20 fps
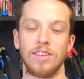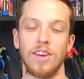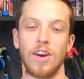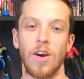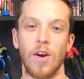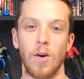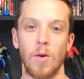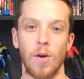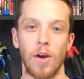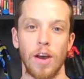
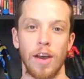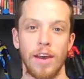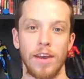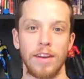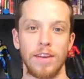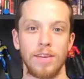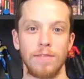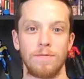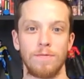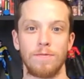Oa, and
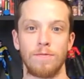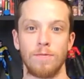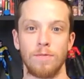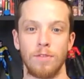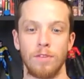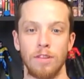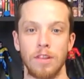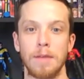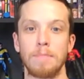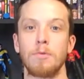he
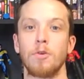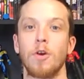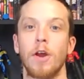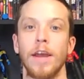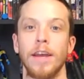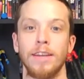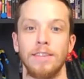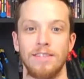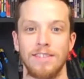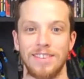
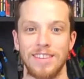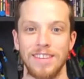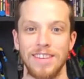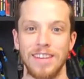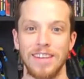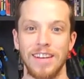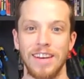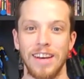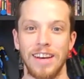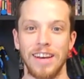liberates
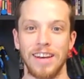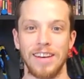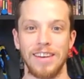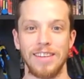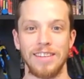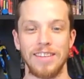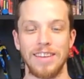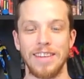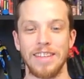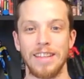
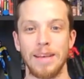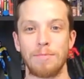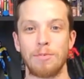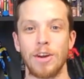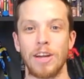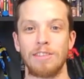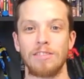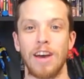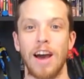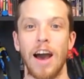
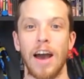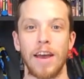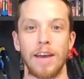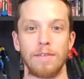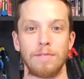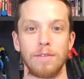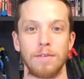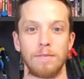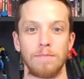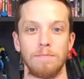Aya
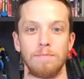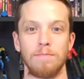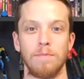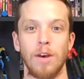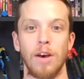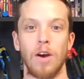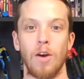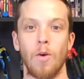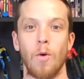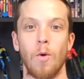from
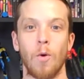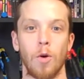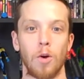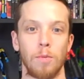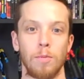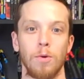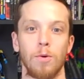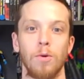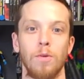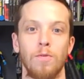a
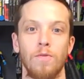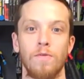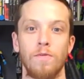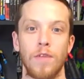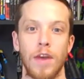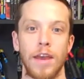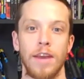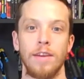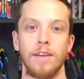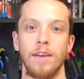horrible
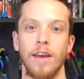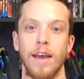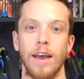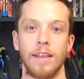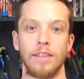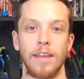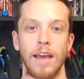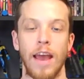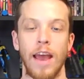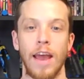fate at
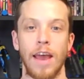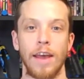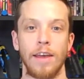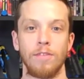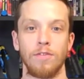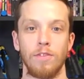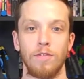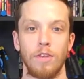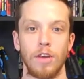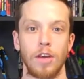the
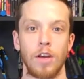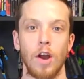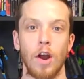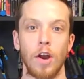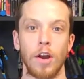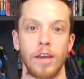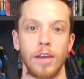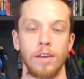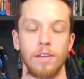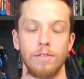hands of the
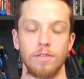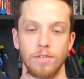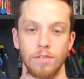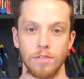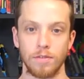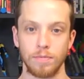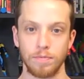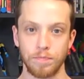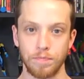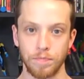
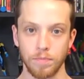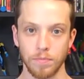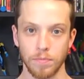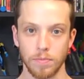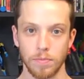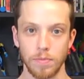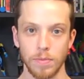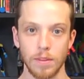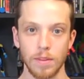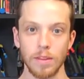Guardians.
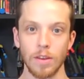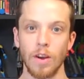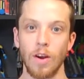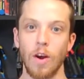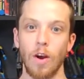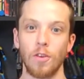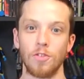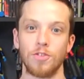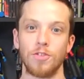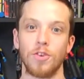
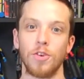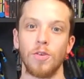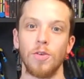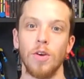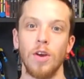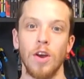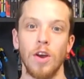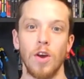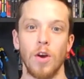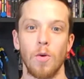Also,
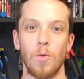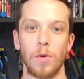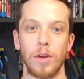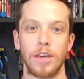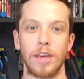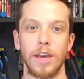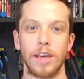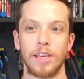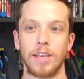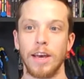we
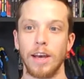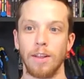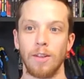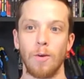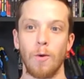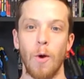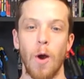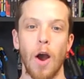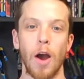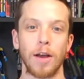get
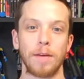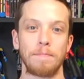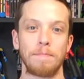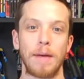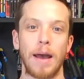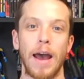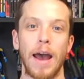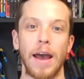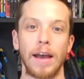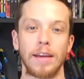Kilowog
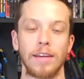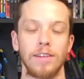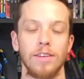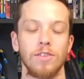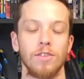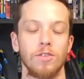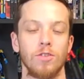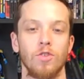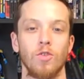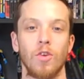back,
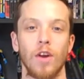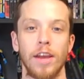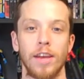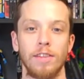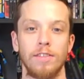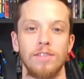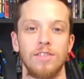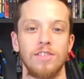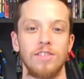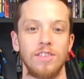another
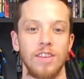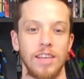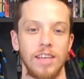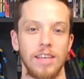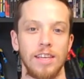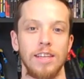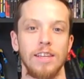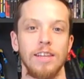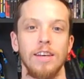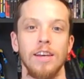great
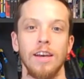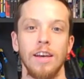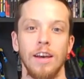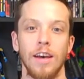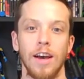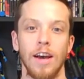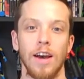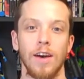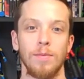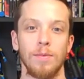scene
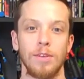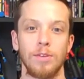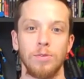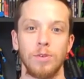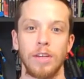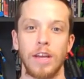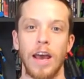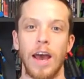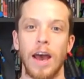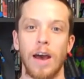
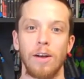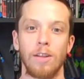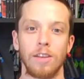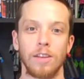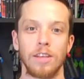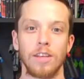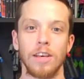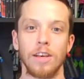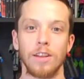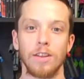between Hal and
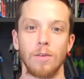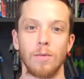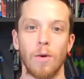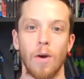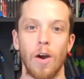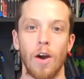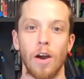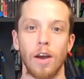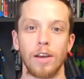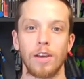
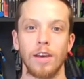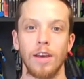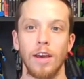Kilowog.